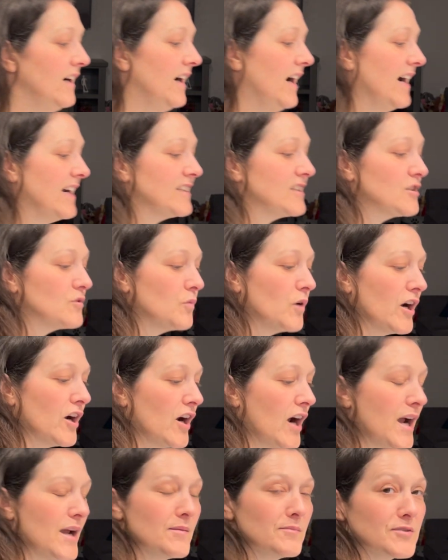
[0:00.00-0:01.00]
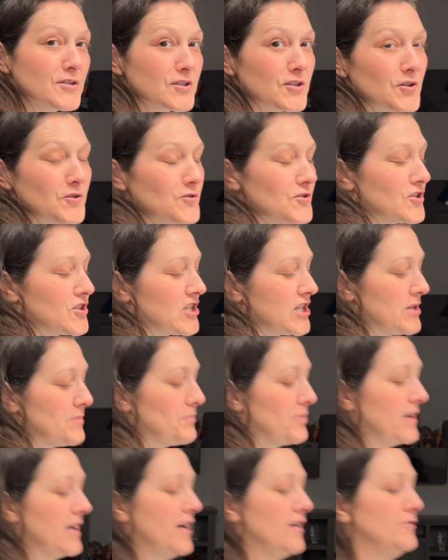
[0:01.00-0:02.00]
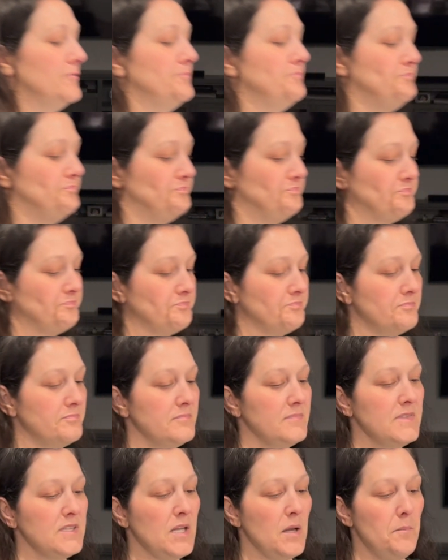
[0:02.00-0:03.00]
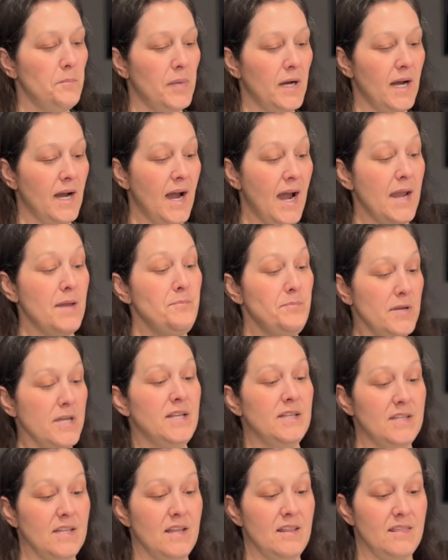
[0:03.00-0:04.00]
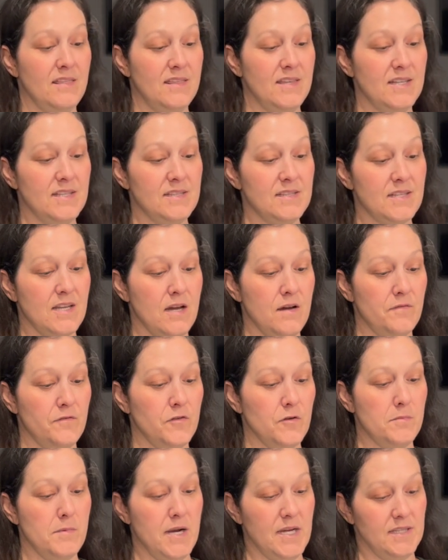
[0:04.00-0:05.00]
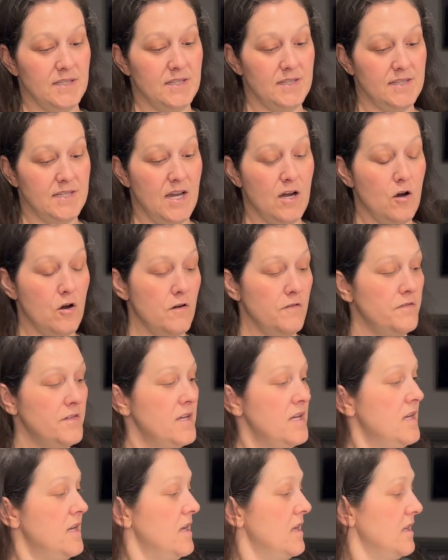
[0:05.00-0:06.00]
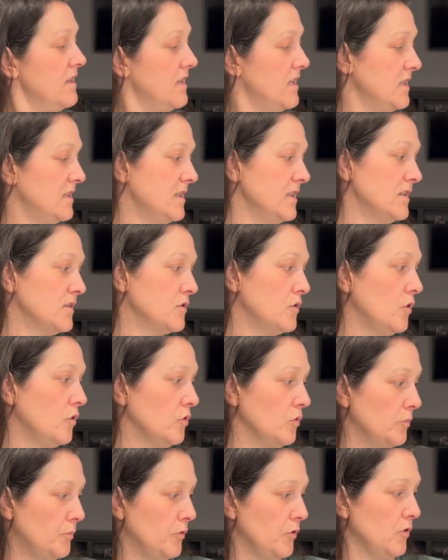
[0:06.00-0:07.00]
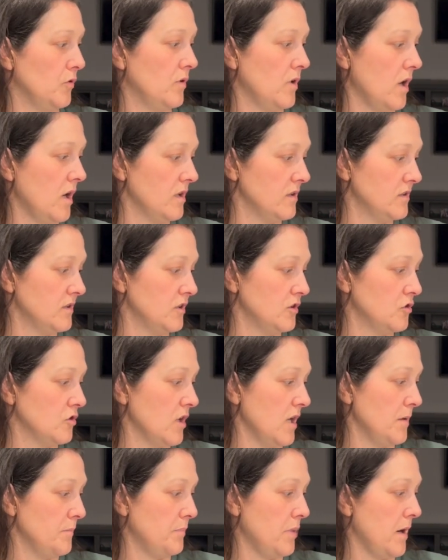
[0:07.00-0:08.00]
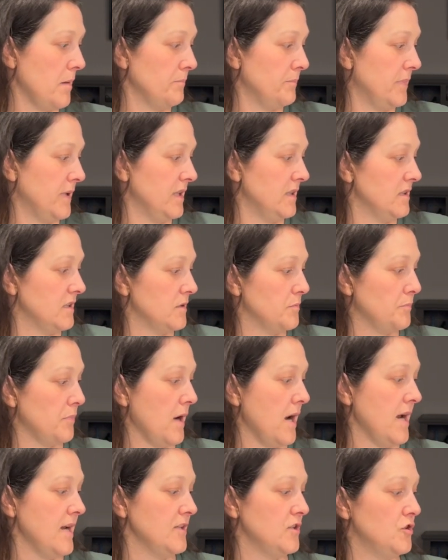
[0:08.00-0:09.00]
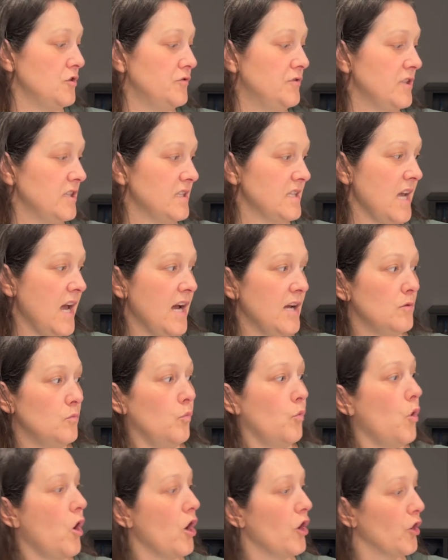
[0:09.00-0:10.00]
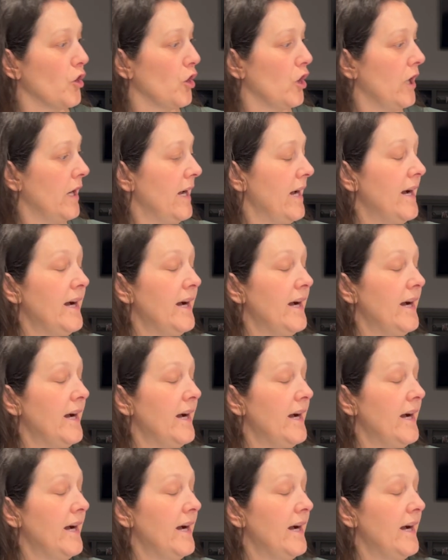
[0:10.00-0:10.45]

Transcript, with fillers: I swear, I am so cheap now. But I picked this up for myself. This is cold brew concentrate pumpkin spice. You just add water.